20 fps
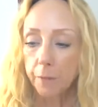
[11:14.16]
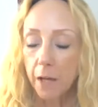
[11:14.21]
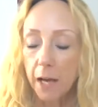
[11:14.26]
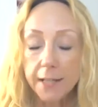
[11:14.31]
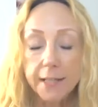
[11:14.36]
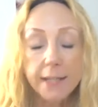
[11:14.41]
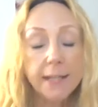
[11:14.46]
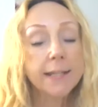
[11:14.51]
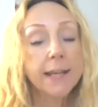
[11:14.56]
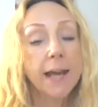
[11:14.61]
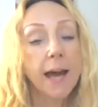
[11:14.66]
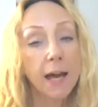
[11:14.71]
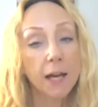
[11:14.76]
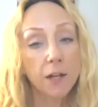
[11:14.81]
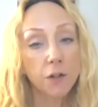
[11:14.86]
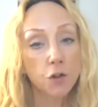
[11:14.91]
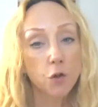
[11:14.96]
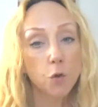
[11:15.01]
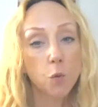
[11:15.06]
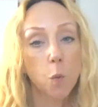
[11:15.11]
a
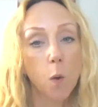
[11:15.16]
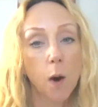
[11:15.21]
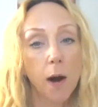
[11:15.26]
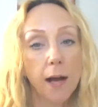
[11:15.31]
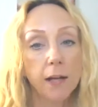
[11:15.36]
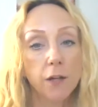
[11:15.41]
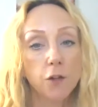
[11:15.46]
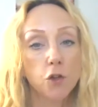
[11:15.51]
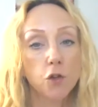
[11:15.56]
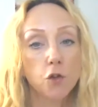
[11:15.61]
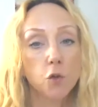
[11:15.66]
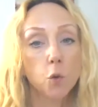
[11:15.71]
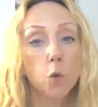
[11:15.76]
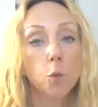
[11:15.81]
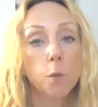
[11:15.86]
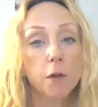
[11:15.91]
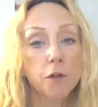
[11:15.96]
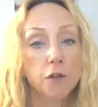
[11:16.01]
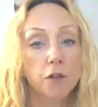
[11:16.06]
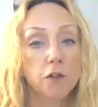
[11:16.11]
detached way, just
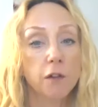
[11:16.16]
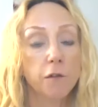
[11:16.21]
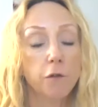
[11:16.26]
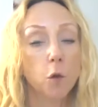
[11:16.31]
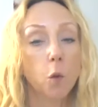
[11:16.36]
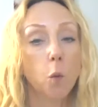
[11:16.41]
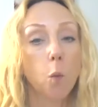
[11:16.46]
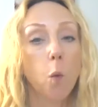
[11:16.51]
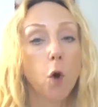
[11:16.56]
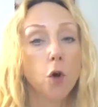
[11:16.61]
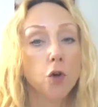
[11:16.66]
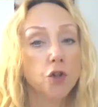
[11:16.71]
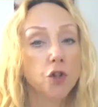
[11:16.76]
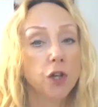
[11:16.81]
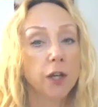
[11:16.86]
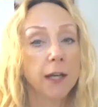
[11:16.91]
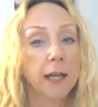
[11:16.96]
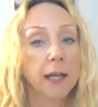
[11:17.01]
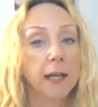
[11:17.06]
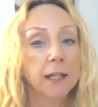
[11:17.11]
almost as if you're
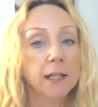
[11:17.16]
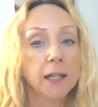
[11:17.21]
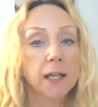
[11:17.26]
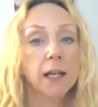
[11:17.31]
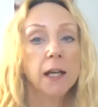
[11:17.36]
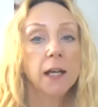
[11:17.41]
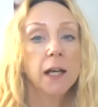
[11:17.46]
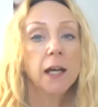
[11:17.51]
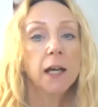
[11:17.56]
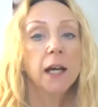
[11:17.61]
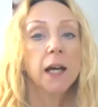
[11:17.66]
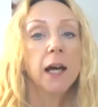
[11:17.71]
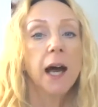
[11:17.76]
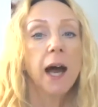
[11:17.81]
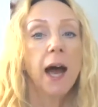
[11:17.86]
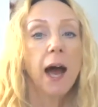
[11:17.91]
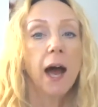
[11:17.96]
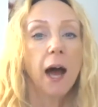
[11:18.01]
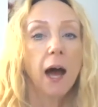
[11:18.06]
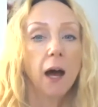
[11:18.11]
watching it
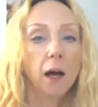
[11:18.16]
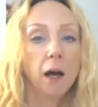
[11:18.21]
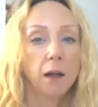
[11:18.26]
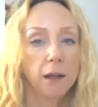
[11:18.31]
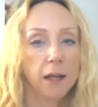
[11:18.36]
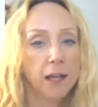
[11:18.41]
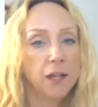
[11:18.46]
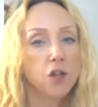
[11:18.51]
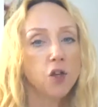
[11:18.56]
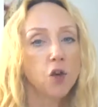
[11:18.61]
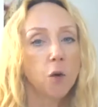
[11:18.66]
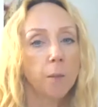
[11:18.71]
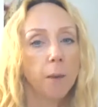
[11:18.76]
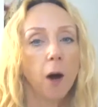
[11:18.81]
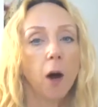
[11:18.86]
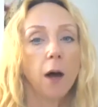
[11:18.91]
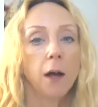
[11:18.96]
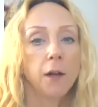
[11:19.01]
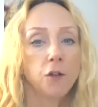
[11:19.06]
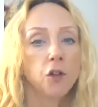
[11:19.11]
in your
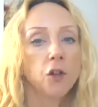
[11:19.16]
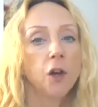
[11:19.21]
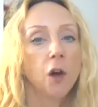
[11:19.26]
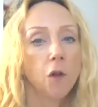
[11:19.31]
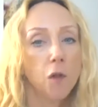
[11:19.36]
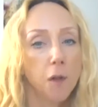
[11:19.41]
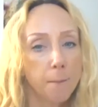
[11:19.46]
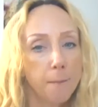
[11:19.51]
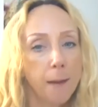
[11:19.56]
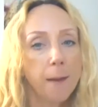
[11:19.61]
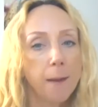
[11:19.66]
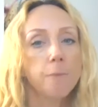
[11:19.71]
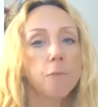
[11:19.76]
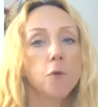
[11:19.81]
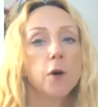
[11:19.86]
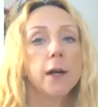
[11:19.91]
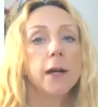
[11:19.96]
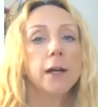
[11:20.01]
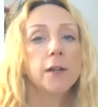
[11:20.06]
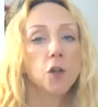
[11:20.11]
mind, you know, the
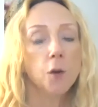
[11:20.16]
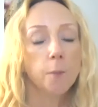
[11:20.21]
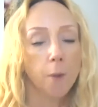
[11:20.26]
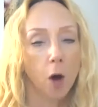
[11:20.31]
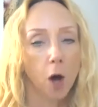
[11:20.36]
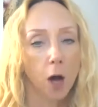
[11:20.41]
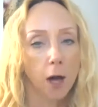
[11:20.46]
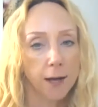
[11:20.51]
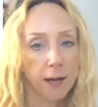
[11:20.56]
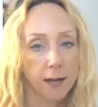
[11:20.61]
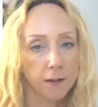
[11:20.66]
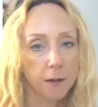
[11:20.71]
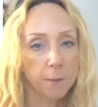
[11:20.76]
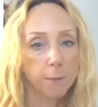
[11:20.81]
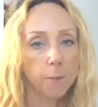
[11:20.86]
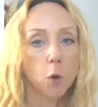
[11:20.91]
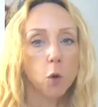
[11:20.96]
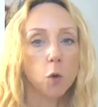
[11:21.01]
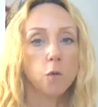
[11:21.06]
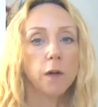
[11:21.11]
memory in your mind as a
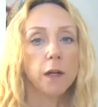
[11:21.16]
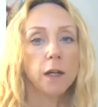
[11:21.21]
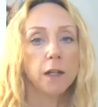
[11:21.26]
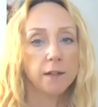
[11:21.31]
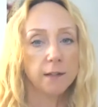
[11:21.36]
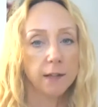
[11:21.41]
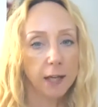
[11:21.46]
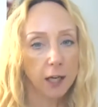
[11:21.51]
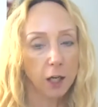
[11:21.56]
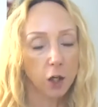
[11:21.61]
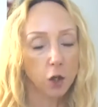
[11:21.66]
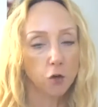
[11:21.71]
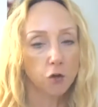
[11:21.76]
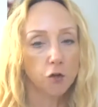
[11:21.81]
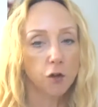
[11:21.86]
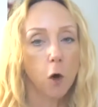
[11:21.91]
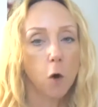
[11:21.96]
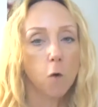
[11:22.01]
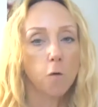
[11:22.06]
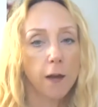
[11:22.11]
movie, seeing
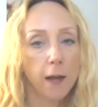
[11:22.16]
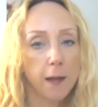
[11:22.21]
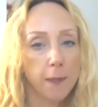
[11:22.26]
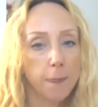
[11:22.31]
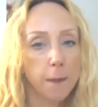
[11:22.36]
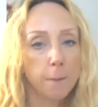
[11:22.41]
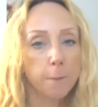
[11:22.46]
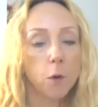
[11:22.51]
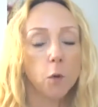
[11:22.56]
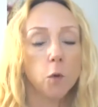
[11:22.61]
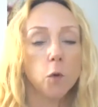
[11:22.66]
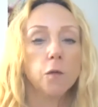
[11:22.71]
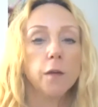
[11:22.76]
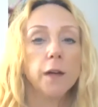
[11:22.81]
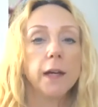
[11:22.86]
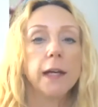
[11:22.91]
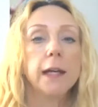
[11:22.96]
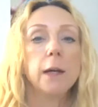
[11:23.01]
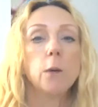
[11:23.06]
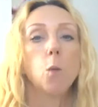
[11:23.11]
yourself in the
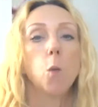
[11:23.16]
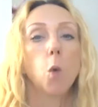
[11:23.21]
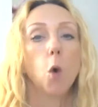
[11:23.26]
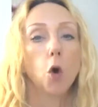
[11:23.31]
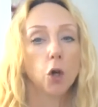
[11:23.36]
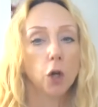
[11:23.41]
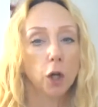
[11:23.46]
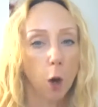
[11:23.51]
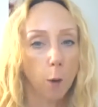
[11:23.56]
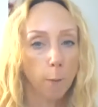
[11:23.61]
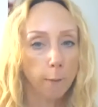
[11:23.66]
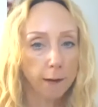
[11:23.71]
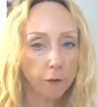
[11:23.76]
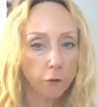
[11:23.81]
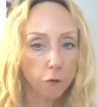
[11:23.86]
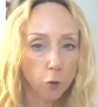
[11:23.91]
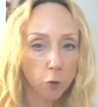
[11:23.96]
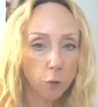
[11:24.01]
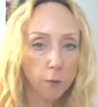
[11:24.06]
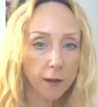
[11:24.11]
movie, what going
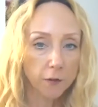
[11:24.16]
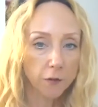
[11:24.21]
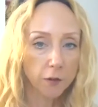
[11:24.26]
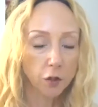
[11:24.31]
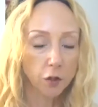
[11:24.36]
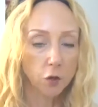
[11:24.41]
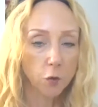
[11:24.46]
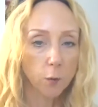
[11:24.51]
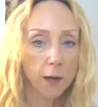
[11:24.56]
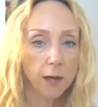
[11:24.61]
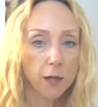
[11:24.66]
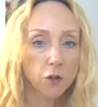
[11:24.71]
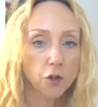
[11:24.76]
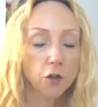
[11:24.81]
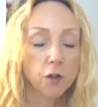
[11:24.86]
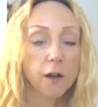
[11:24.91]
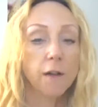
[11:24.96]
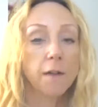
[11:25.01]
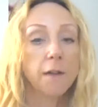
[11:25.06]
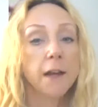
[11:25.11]
through that
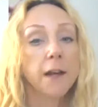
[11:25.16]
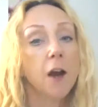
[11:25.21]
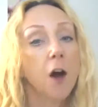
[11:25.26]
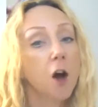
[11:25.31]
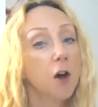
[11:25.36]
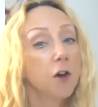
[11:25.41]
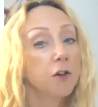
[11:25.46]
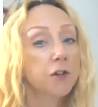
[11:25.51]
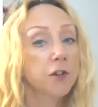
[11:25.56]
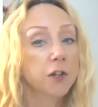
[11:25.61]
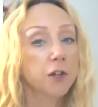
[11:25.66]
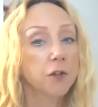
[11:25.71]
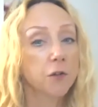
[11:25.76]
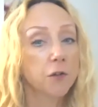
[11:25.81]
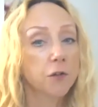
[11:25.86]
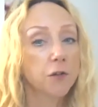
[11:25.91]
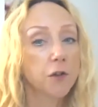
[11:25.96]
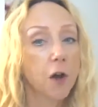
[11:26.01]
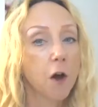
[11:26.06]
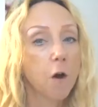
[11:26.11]
situation, and then asking
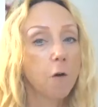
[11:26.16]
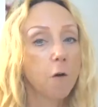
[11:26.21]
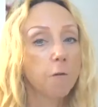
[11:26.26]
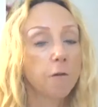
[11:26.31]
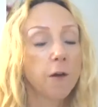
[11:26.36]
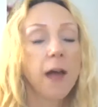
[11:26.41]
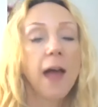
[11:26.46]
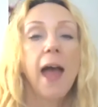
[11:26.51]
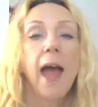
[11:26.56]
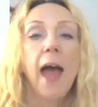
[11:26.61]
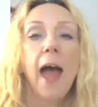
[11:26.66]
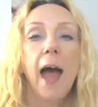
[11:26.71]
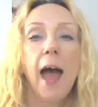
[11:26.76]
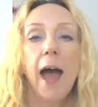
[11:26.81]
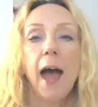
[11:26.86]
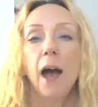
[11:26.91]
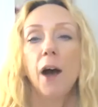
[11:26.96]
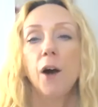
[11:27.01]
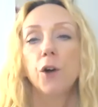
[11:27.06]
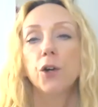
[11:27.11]
yourself,
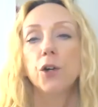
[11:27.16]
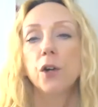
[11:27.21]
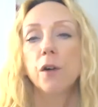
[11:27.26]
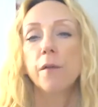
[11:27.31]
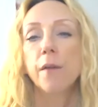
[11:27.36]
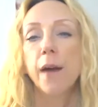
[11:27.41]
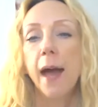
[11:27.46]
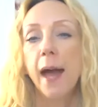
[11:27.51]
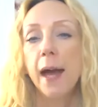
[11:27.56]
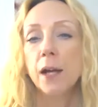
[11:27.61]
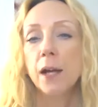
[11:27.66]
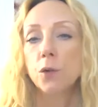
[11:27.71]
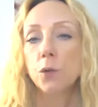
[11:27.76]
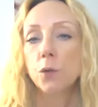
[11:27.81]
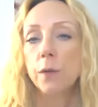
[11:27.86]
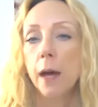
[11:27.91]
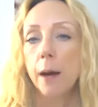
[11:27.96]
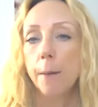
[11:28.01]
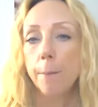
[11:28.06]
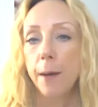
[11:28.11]
how could I have
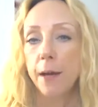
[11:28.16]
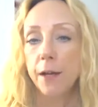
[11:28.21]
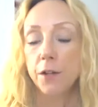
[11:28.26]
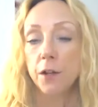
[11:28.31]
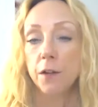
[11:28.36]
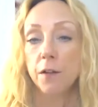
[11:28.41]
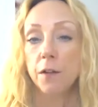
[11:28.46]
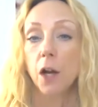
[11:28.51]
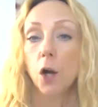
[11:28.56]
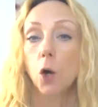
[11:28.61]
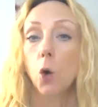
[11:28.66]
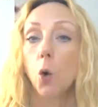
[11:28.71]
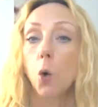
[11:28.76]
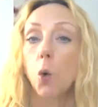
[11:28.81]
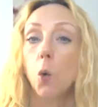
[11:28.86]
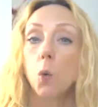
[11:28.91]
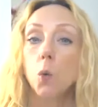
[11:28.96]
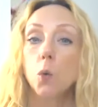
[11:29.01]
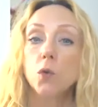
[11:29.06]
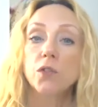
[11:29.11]
handled that better that
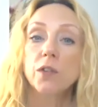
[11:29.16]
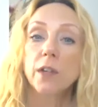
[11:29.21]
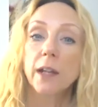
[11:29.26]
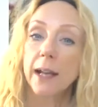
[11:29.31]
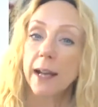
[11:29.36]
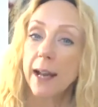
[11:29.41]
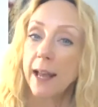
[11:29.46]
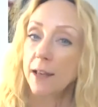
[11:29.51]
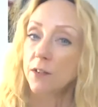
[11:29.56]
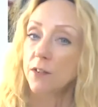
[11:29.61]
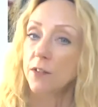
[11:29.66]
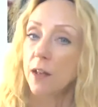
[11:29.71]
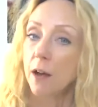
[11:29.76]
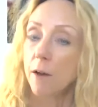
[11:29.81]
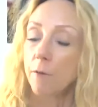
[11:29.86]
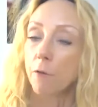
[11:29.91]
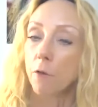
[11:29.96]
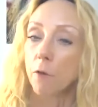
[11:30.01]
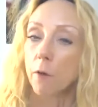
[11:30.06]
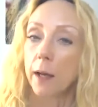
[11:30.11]
caused less
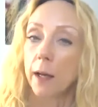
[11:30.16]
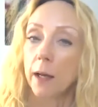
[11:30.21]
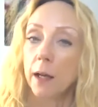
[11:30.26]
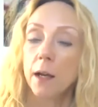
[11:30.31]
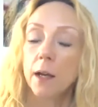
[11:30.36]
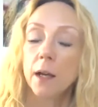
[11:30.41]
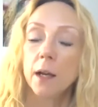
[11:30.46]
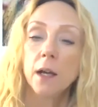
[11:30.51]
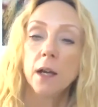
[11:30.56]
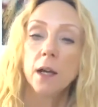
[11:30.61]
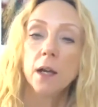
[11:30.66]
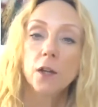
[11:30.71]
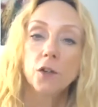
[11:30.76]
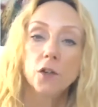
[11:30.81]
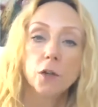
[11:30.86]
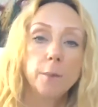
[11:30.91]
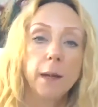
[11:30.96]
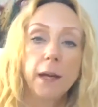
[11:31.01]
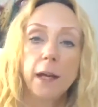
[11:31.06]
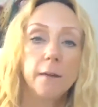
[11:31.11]
suffering
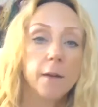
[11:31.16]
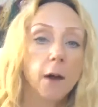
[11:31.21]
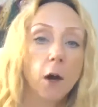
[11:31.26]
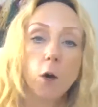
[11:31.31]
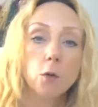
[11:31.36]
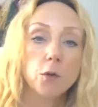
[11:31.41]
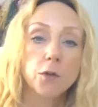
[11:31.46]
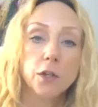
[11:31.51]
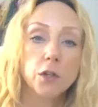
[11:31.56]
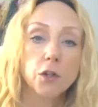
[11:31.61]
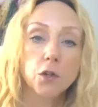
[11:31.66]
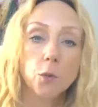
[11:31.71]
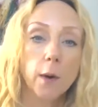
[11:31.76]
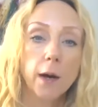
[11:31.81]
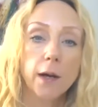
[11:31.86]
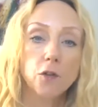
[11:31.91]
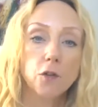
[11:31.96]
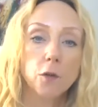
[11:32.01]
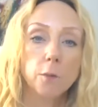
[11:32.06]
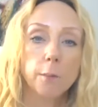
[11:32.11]
to me in the whole
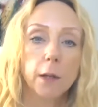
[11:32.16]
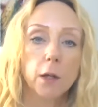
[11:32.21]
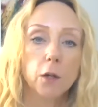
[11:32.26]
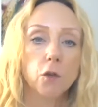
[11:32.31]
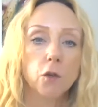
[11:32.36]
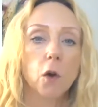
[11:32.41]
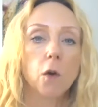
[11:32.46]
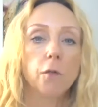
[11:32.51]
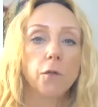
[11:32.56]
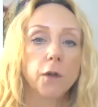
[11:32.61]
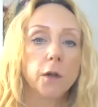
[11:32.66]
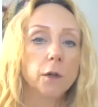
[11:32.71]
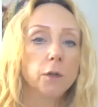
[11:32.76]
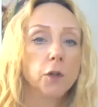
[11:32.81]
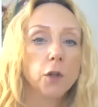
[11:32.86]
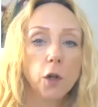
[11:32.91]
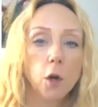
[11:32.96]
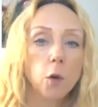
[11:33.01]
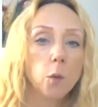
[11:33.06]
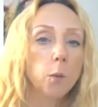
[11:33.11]
situation? Because often,
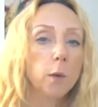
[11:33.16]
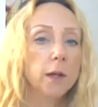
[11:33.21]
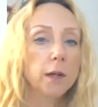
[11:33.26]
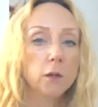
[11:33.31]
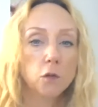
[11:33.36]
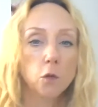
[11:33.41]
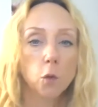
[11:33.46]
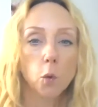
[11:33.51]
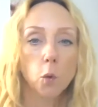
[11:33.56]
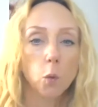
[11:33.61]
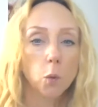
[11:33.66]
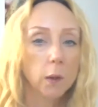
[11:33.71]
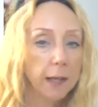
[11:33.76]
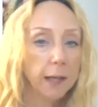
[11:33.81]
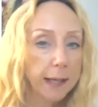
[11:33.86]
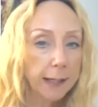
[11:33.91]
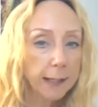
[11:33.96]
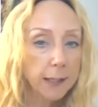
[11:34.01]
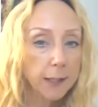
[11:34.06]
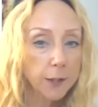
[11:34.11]
you know, it's all
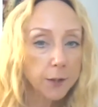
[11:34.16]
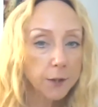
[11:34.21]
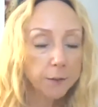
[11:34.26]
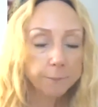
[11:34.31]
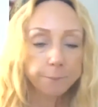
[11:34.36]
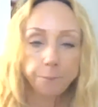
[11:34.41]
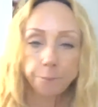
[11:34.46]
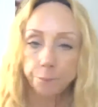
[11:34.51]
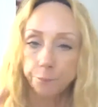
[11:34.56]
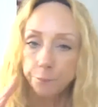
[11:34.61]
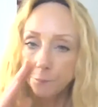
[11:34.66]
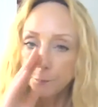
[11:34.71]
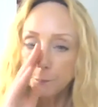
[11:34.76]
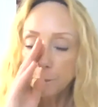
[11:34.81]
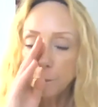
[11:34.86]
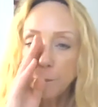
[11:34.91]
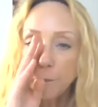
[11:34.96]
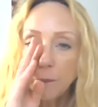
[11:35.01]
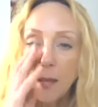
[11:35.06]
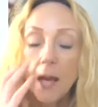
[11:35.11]
linked,
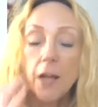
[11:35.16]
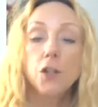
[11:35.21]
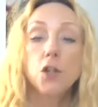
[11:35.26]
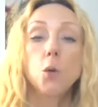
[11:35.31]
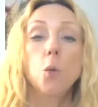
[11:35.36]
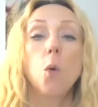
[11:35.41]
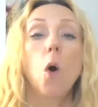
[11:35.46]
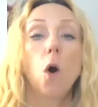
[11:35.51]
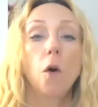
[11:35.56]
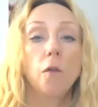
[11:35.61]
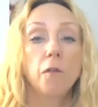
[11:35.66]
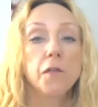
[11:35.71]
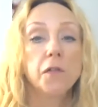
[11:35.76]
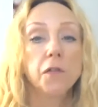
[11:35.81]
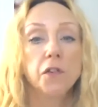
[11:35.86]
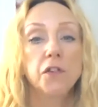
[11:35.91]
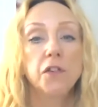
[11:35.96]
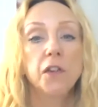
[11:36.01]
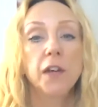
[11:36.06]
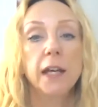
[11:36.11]
and you will often
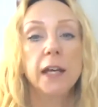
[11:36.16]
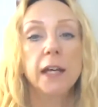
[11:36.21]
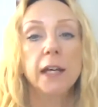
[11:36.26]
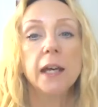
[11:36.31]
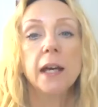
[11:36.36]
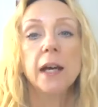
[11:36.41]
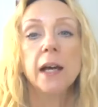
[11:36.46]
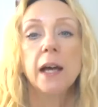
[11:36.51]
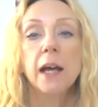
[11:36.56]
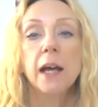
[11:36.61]
see